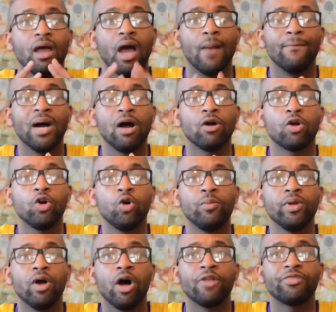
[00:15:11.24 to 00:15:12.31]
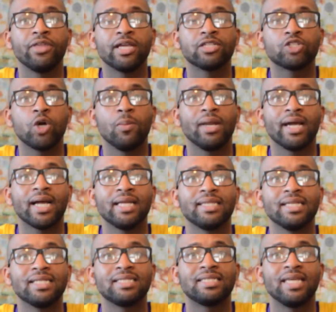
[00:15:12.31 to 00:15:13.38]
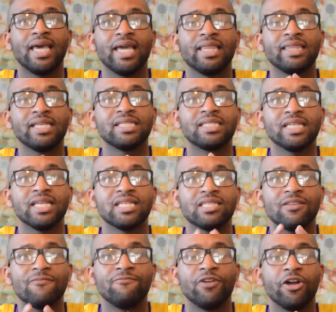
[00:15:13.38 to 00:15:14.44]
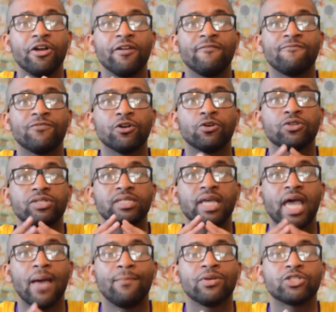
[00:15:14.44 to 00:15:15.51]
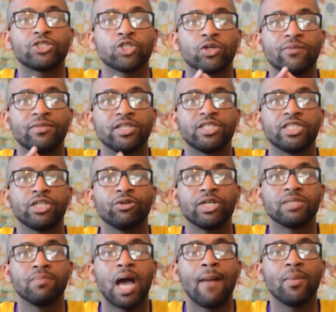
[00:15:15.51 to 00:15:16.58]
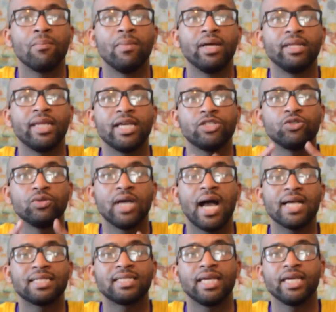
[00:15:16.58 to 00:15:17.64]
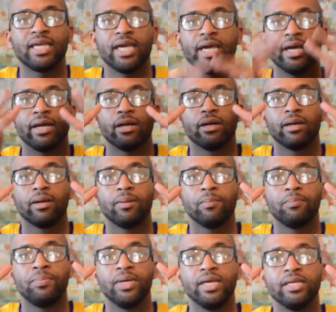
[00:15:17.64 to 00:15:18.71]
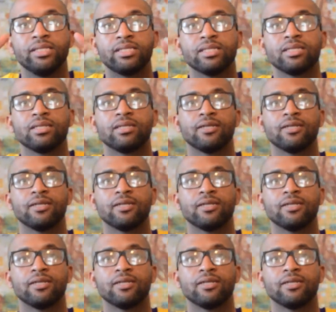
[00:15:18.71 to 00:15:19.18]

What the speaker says: about Kobe, all things Kobe, like I did say. And this is the very first episode of this series, Mamba Mondays. You guys take care. Peace.